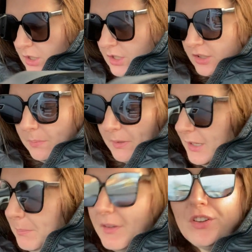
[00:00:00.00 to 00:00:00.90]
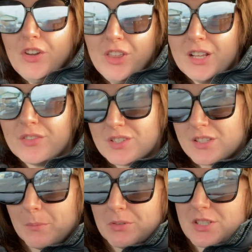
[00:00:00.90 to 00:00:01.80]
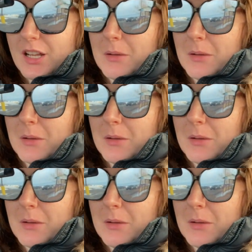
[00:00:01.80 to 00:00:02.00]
to pick up a few things for supper tonight.